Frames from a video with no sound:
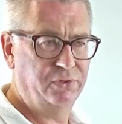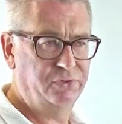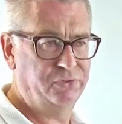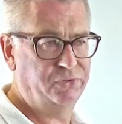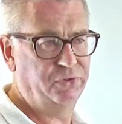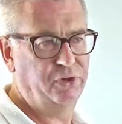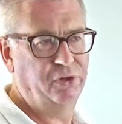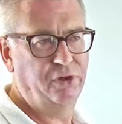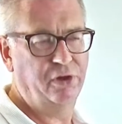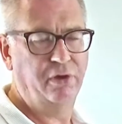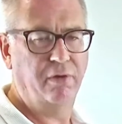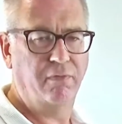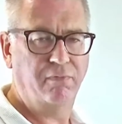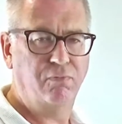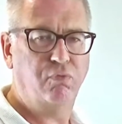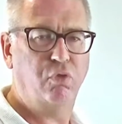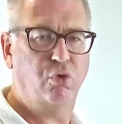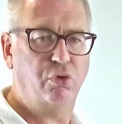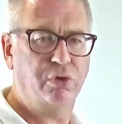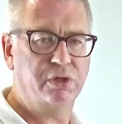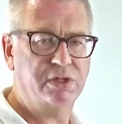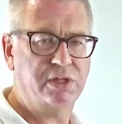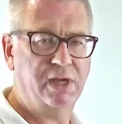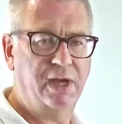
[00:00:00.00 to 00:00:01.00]
So,
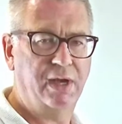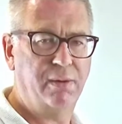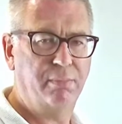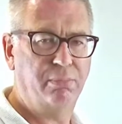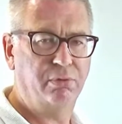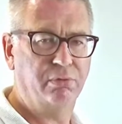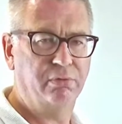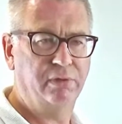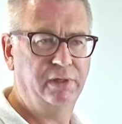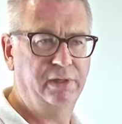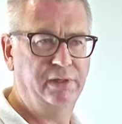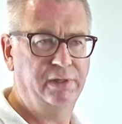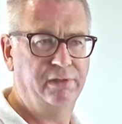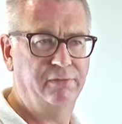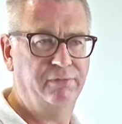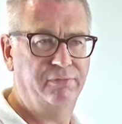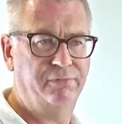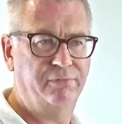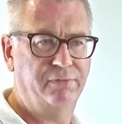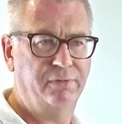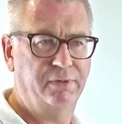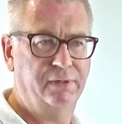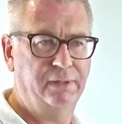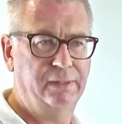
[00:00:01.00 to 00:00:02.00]
for example,
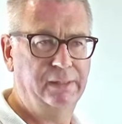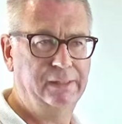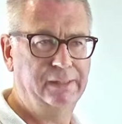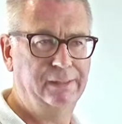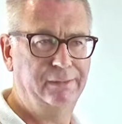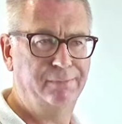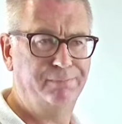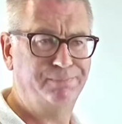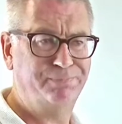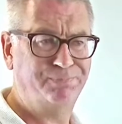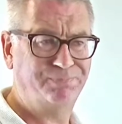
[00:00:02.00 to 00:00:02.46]
if I